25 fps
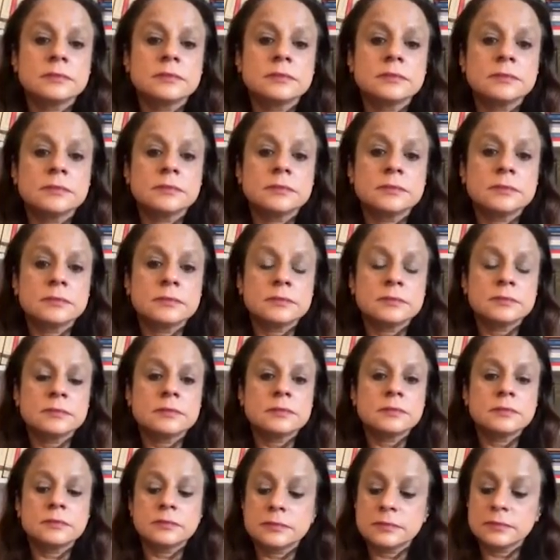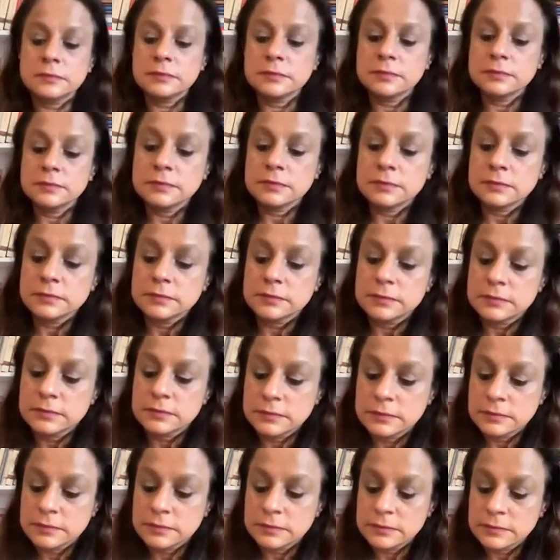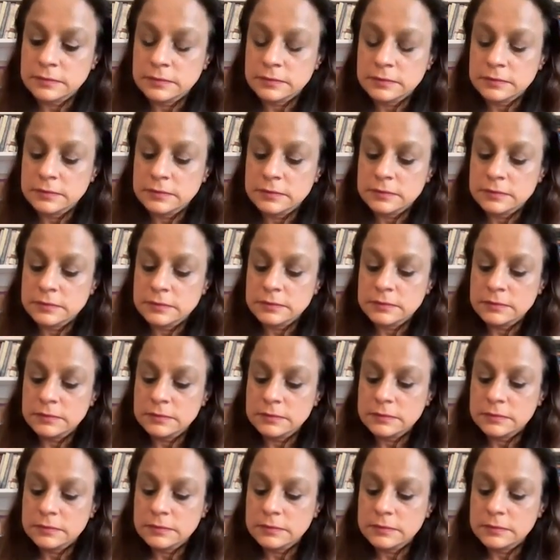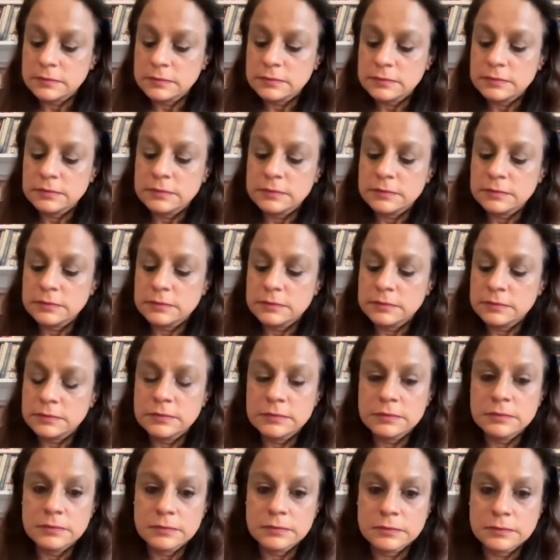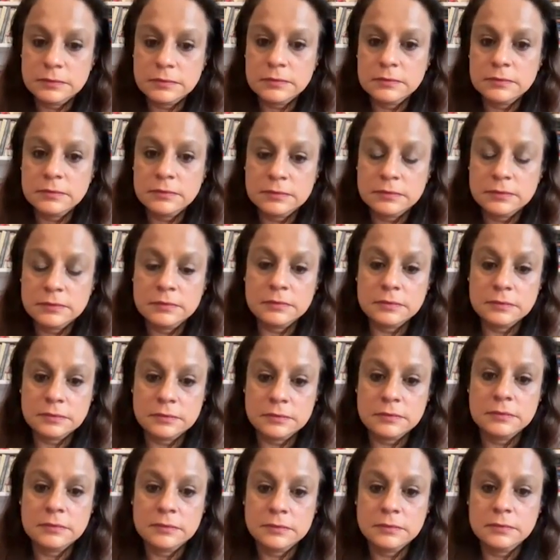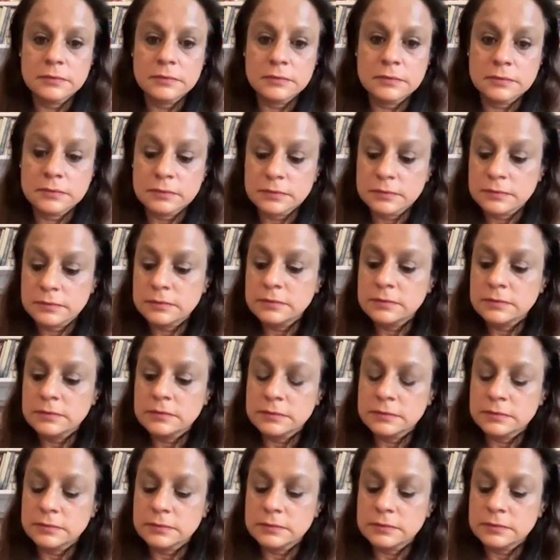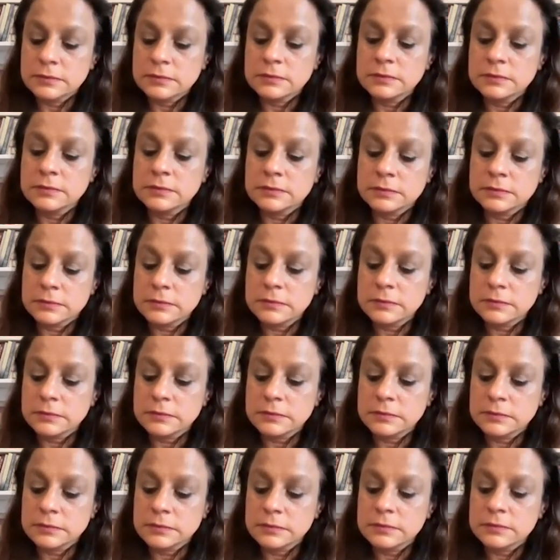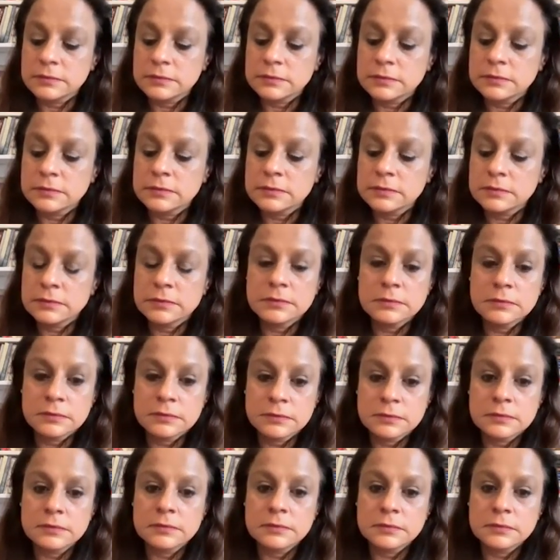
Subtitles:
This person isn't speaking.